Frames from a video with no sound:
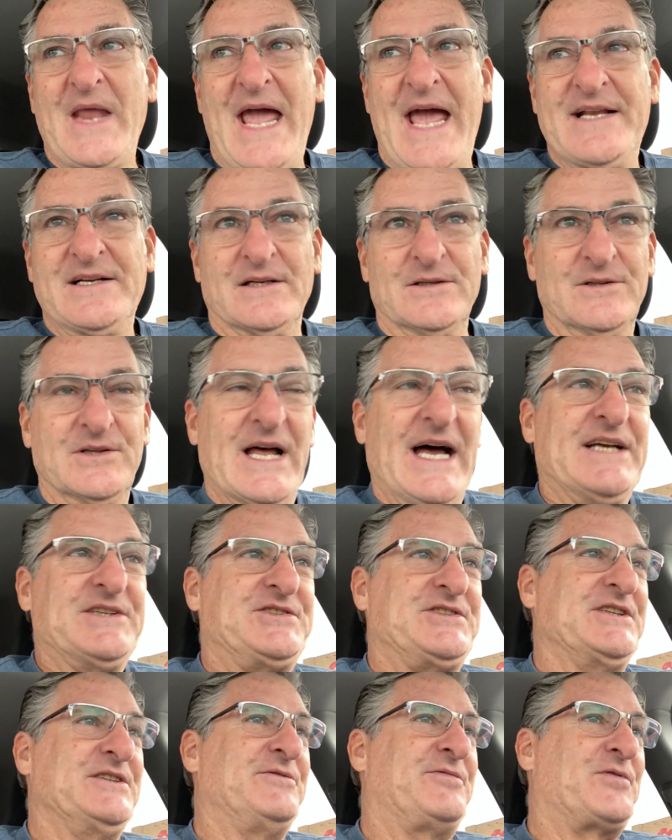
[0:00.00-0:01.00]
and a
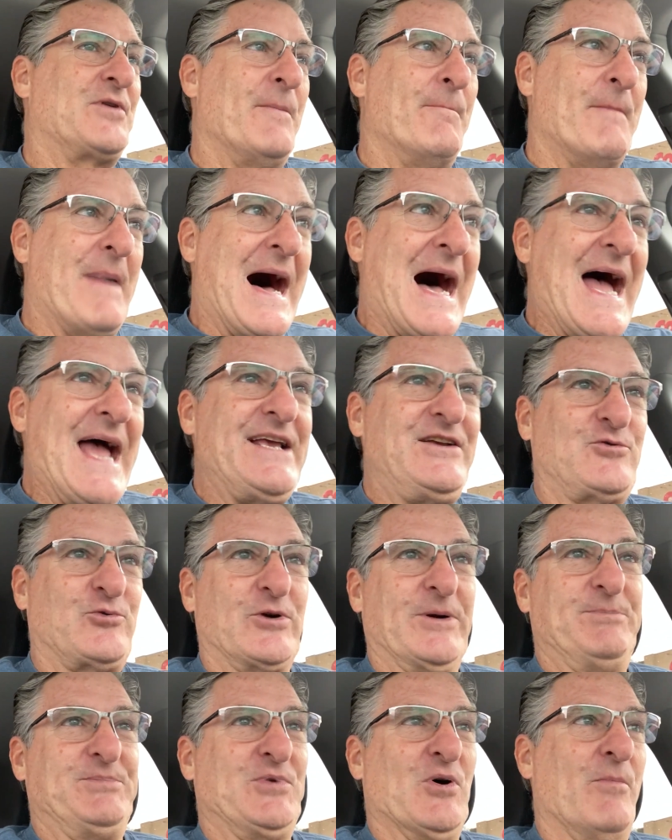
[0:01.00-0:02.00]
lesson from my
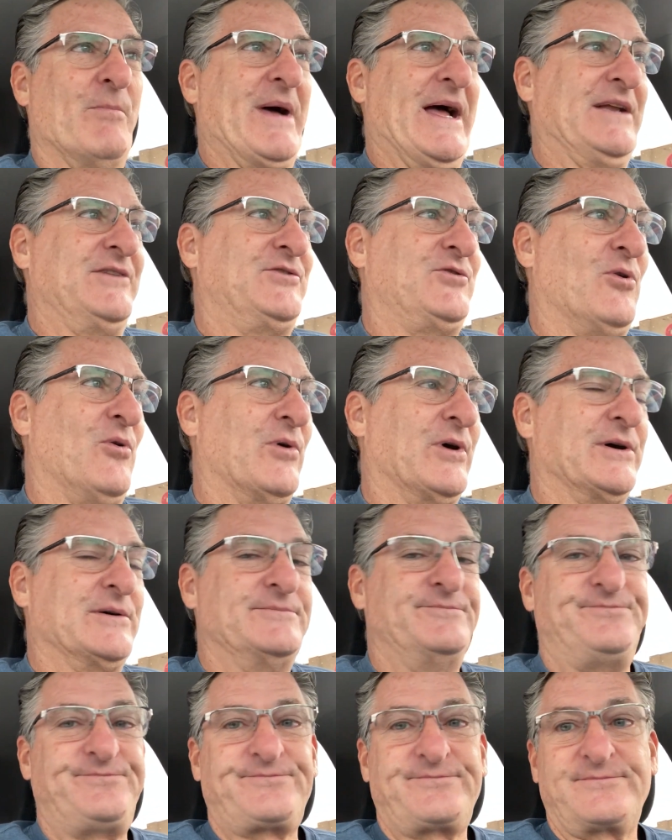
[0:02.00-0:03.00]
crypto
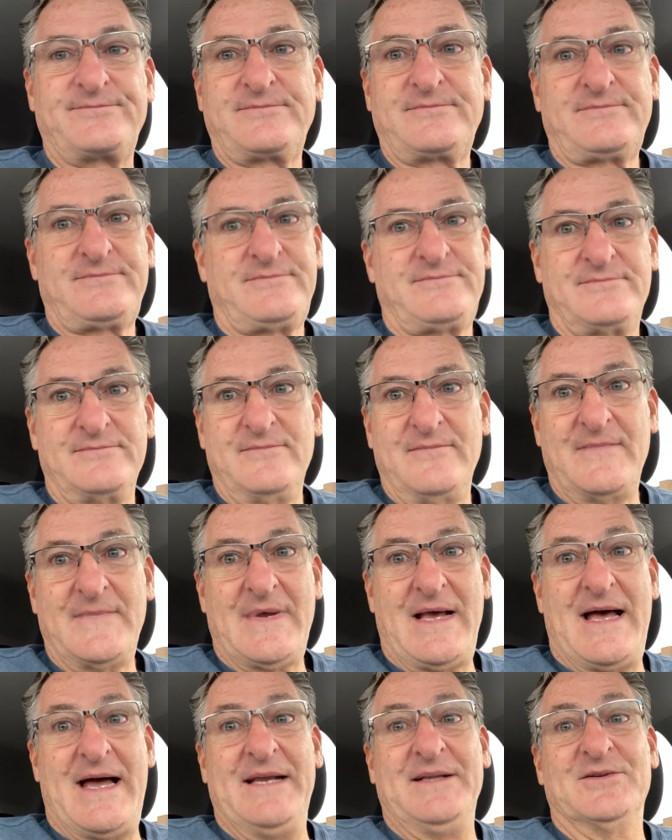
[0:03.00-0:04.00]
mentor.
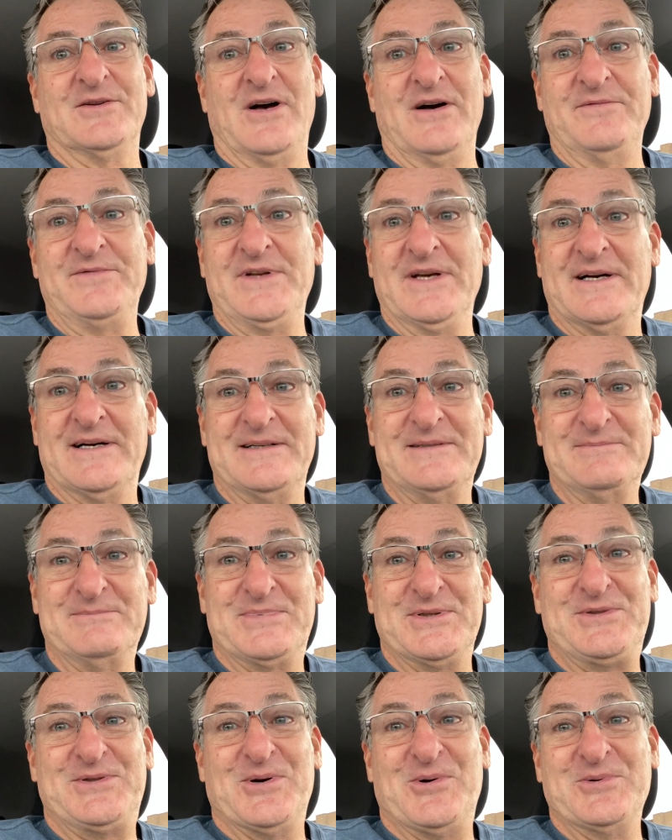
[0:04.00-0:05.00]
I love you,
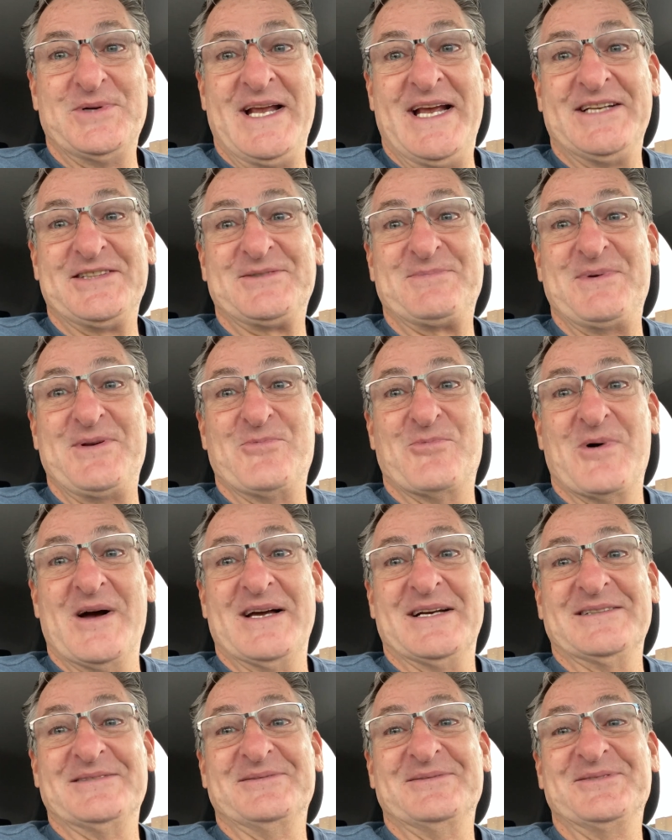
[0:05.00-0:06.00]
but don't ask me
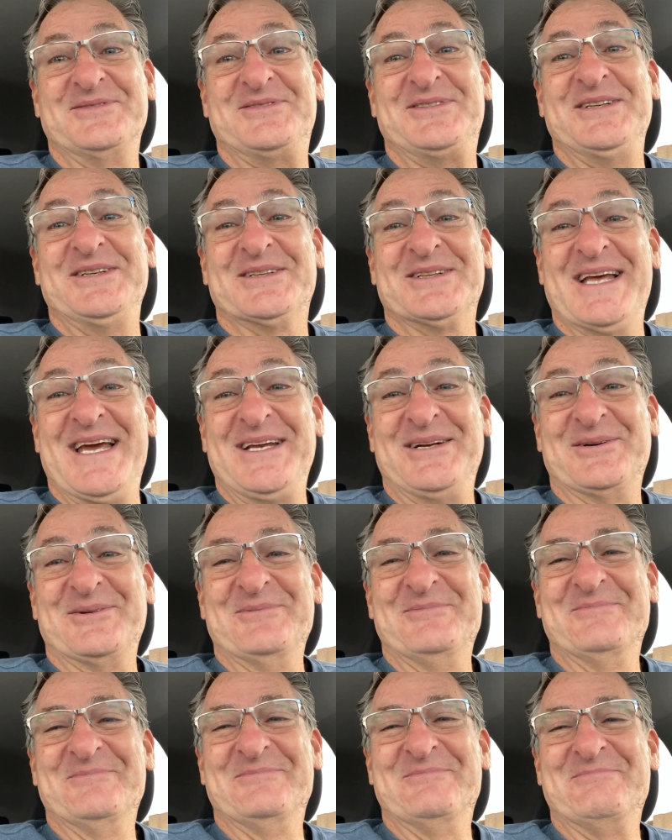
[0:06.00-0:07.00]
when. See you
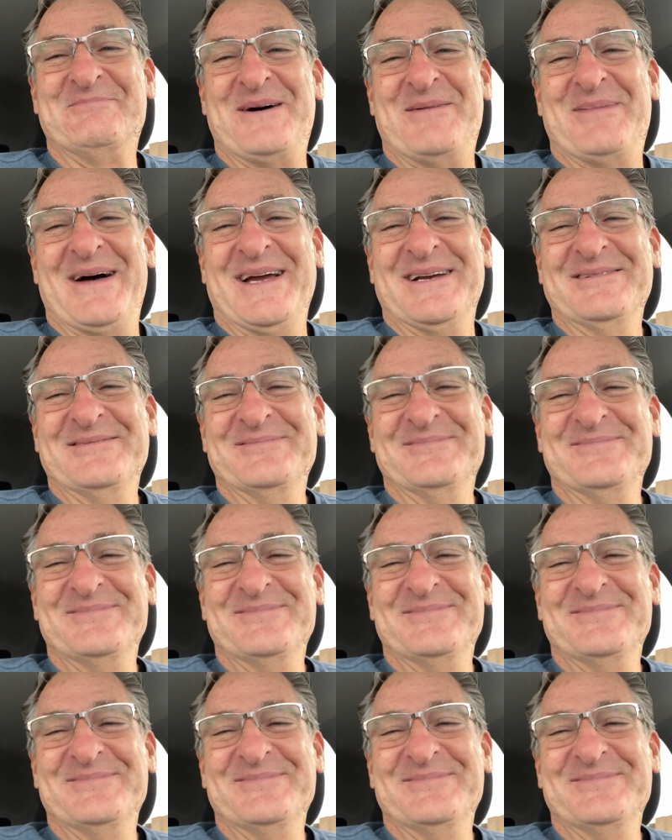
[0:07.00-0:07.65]
later. Bye-bye.